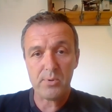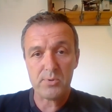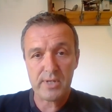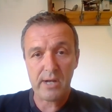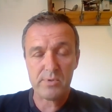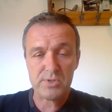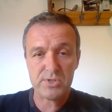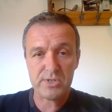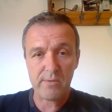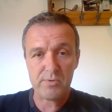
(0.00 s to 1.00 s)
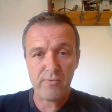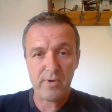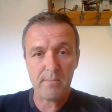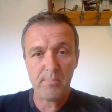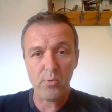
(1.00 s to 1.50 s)
So that was
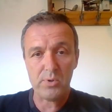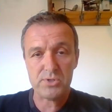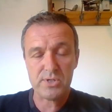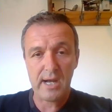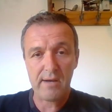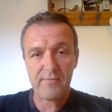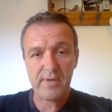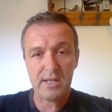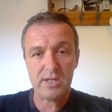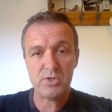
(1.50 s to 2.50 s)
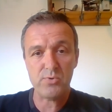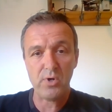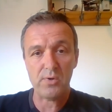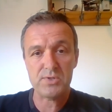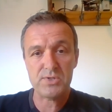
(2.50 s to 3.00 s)
really important to have that initial
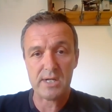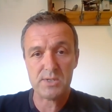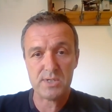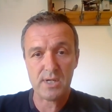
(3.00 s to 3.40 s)
contact